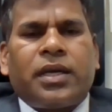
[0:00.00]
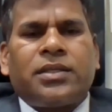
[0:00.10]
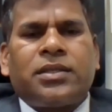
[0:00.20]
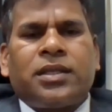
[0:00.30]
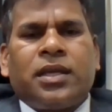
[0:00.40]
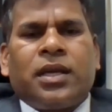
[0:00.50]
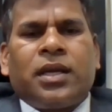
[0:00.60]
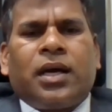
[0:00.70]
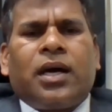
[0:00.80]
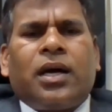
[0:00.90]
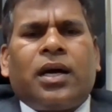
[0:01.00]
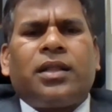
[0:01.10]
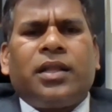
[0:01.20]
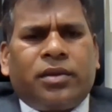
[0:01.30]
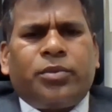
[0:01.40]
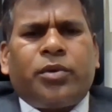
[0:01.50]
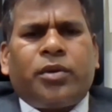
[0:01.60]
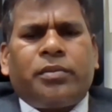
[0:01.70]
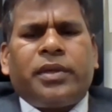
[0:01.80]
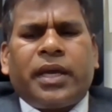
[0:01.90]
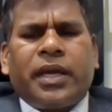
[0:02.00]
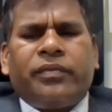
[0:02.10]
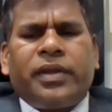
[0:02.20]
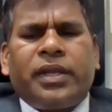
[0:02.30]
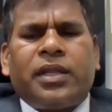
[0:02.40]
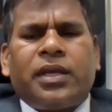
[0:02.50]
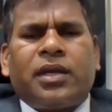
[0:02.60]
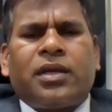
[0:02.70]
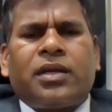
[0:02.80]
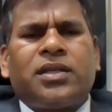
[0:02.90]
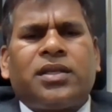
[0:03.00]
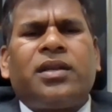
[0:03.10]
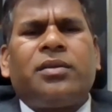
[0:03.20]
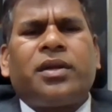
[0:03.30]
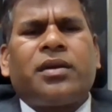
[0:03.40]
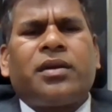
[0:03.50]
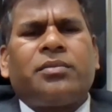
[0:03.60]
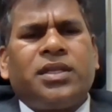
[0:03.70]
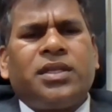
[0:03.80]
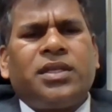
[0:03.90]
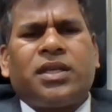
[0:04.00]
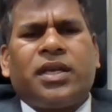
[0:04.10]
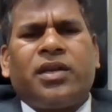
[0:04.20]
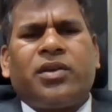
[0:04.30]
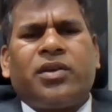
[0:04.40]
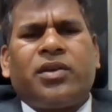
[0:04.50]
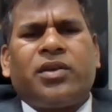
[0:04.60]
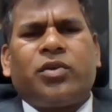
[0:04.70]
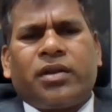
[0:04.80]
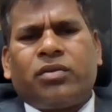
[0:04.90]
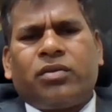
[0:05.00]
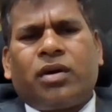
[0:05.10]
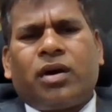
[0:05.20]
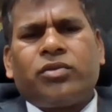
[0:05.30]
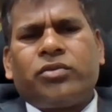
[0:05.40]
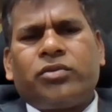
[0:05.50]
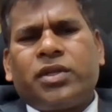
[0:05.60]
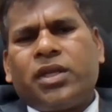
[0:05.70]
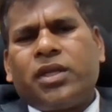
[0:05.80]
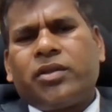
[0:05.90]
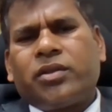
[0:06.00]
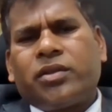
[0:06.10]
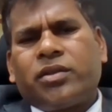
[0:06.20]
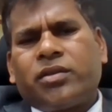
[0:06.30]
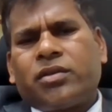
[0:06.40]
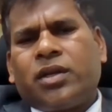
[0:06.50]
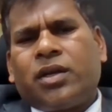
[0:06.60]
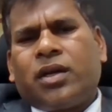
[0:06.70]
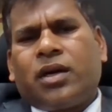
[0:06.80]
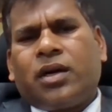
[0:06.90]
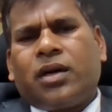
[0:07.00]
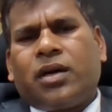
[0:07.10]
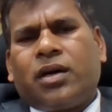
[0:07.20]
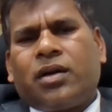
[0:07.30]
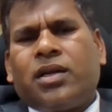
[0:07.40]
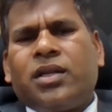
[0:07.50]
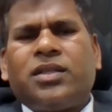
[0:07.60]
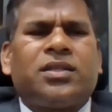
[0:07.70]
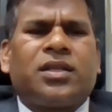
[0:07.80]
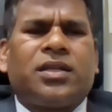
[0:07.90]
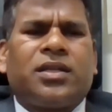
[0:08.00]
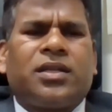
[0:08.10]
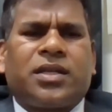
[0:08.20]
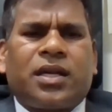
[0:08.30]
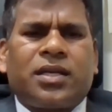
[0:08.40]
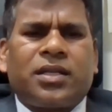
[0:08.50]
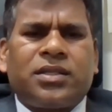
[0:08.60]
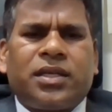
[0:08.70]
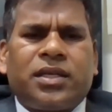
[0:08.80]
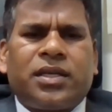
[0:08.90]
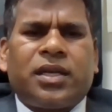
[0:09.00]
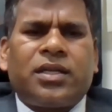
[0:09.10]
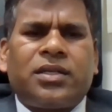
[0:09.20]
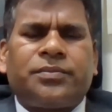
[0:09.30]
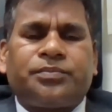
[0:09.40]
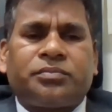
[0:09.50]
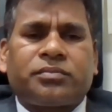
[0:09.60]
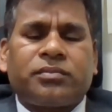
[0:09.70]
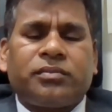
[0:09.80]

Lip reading: at large. Then probably I feel the journey becomes easy end to end. How do you deal with your digital strategy at large?